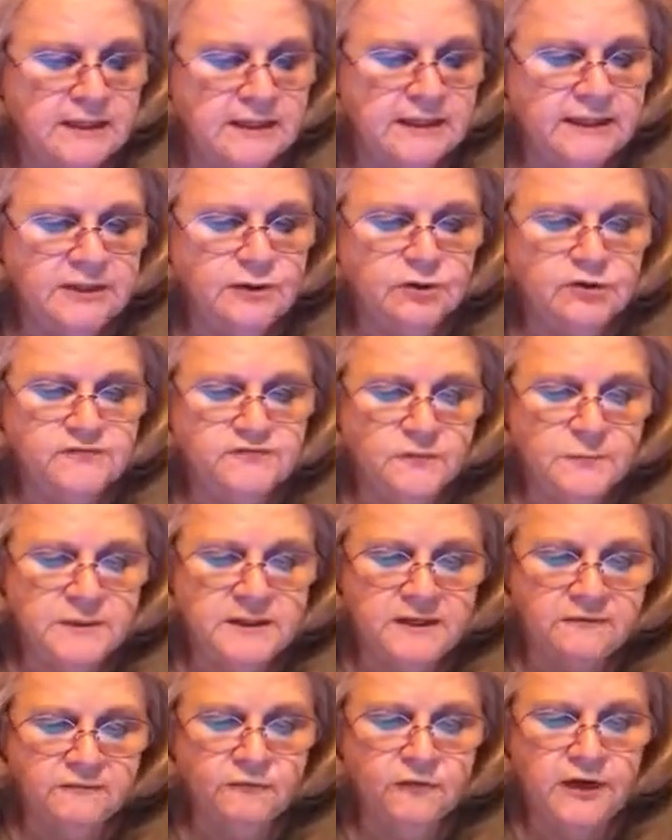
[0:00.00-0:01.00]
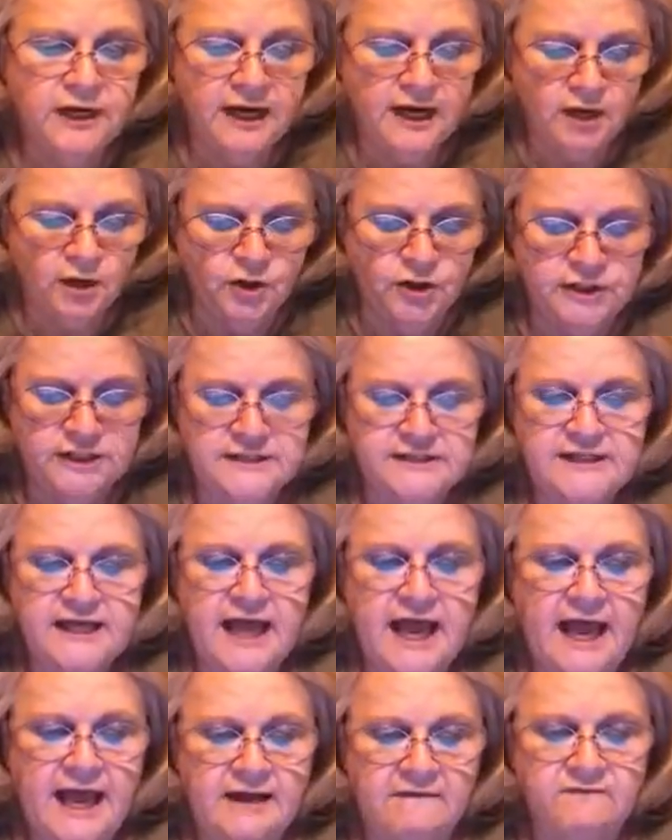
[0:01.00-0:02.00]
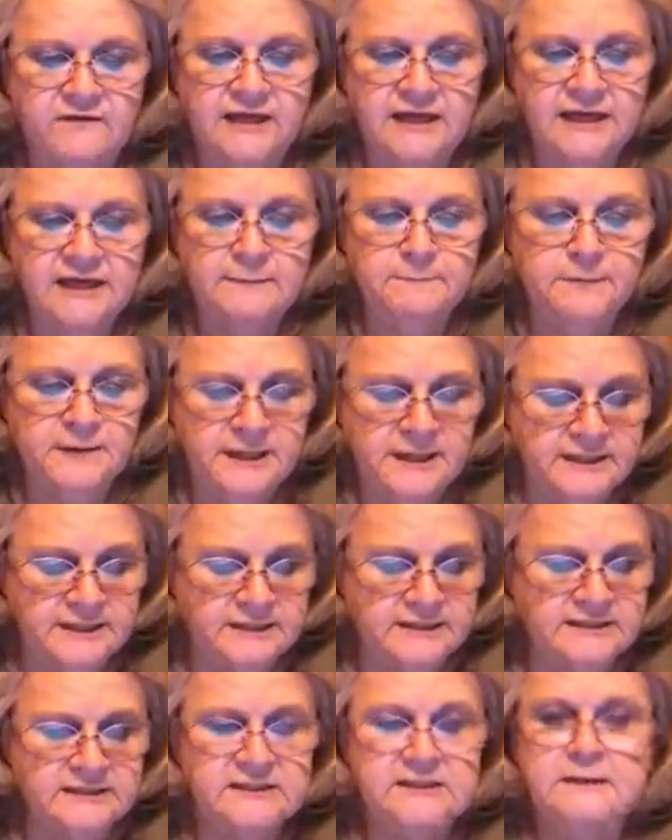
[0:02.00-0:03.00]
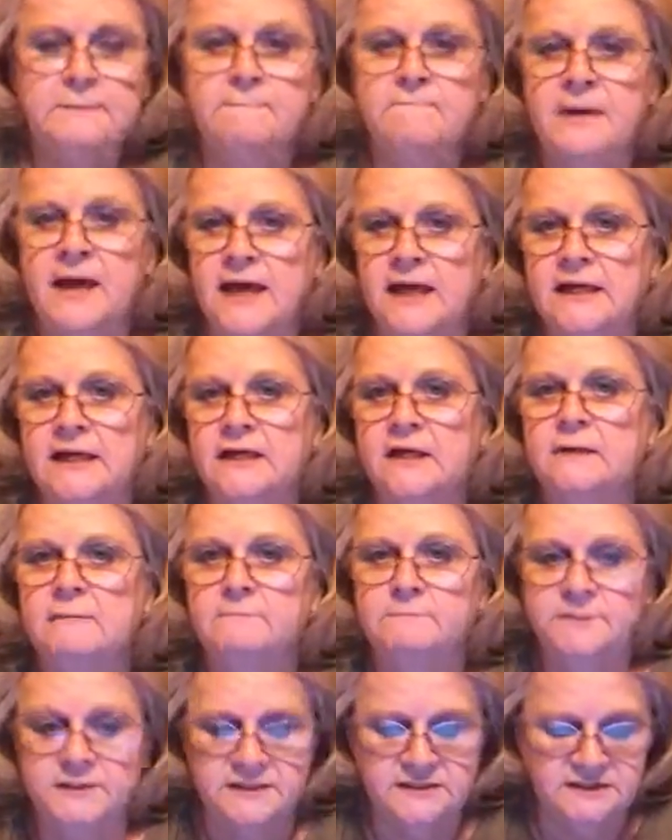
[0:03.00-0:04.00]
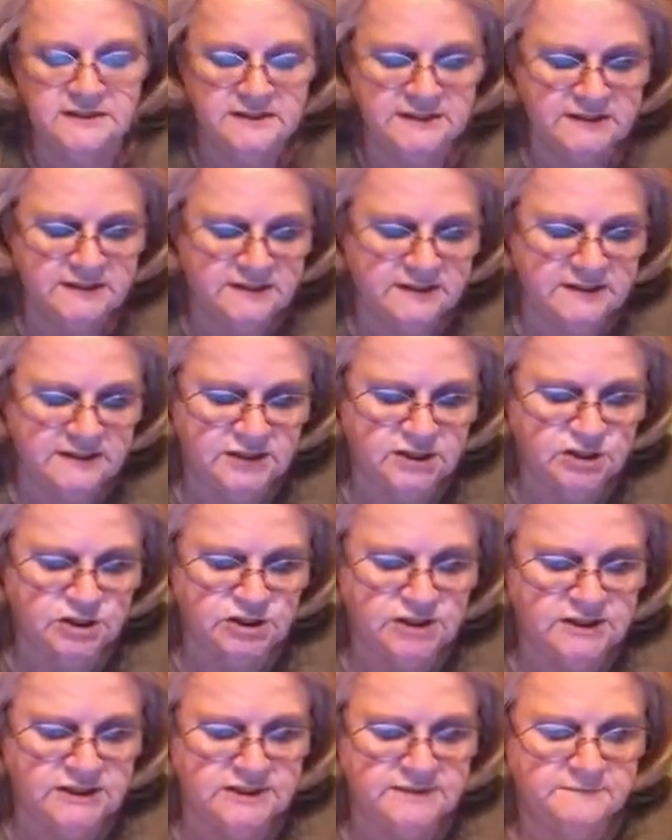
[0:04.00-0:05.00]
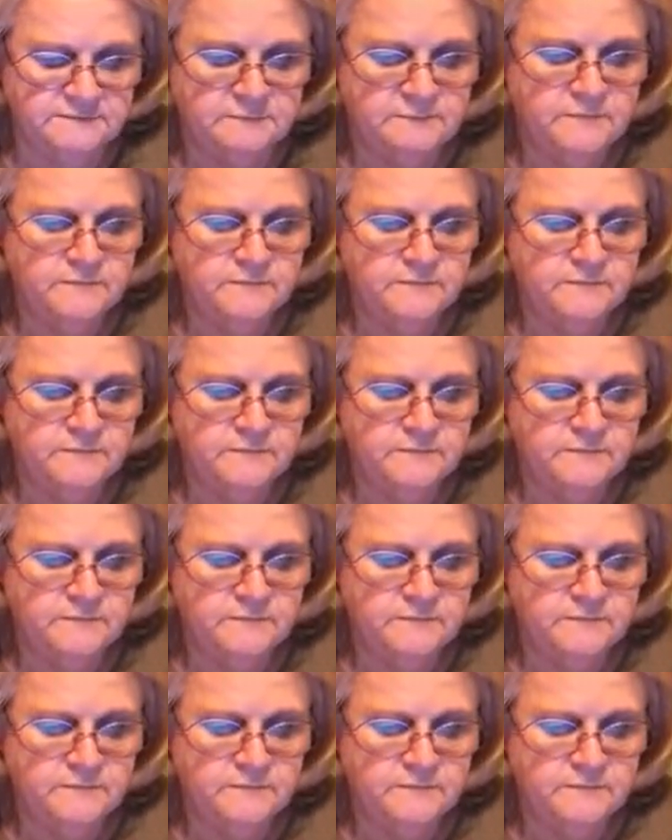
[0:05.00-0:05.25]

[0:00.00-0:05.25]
Leaders from different areas have independence to make business decisions.